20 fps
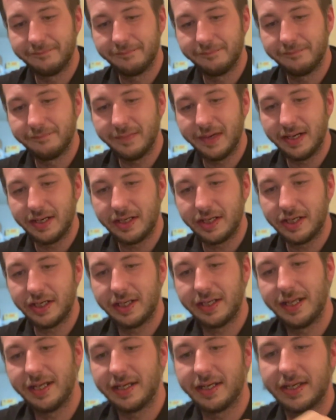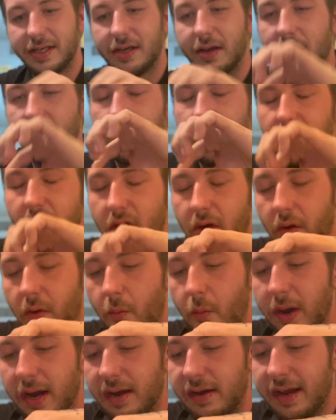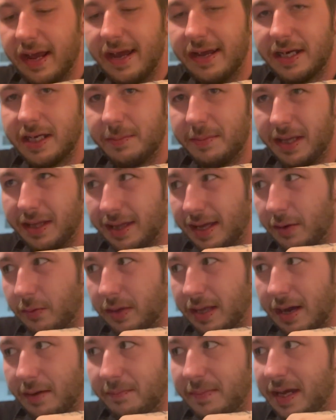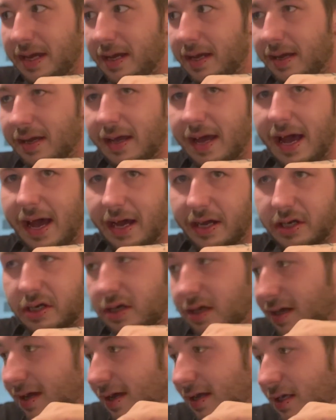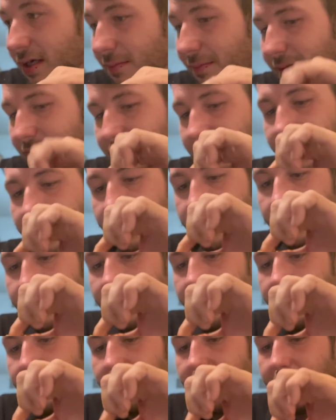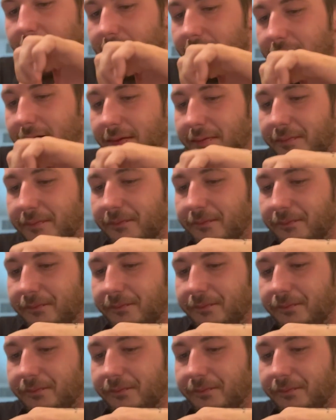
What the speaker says: and it's just this weird, intimate thing without being actually intimate. Um,